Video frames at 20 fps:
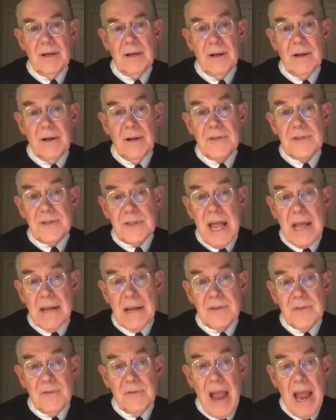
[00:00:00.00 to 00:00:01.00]

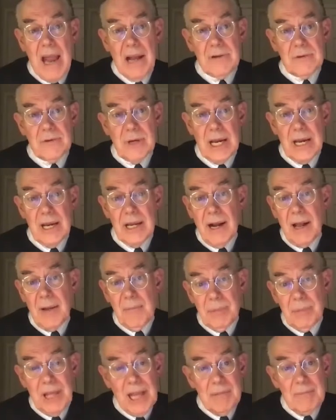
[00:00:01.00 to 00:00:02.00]
unsatisfactory. And I
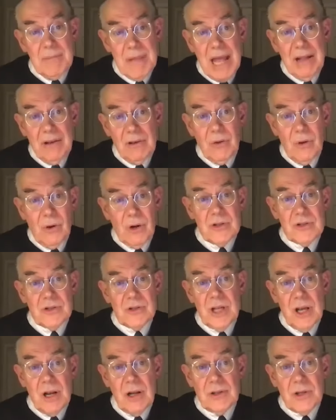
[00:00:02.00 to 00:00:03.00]
blame that
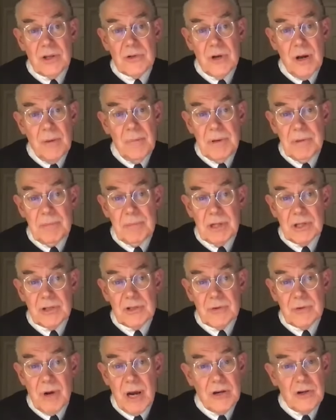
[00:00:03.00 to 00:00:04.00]
largely on the Trump
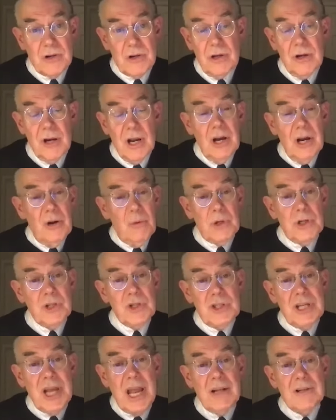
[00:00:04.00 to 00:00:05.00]
administration,
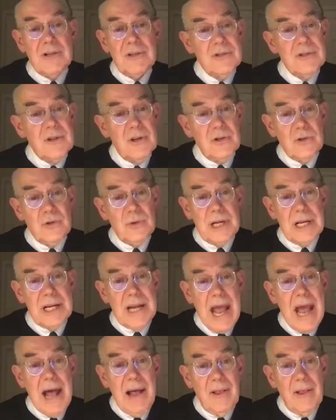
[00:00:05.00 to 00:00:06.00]
which tends to treat
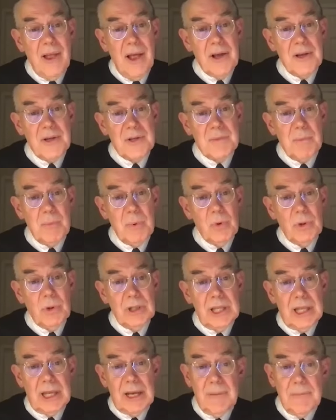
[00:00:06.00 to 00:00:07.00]
allies
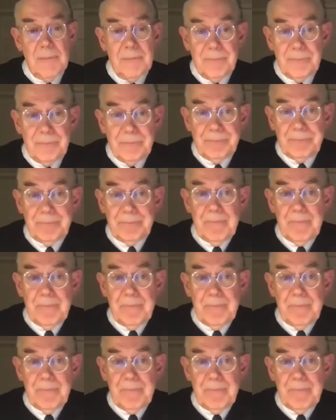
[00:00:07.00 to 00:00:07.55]
poorly. Okay,